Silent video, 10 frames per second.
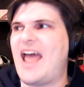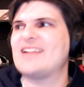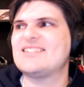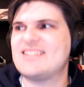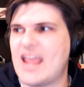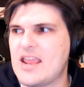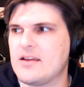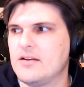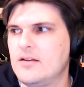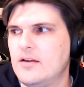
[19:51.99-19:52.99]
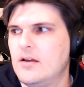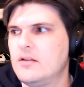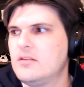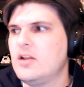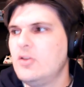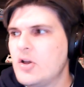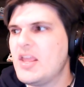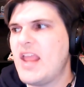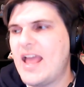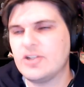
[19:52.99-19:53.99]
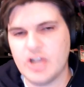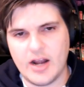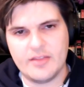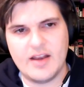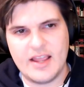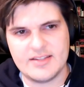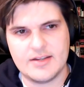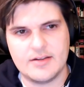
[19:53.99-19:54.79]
at stake than looking at Jonathan Isaac.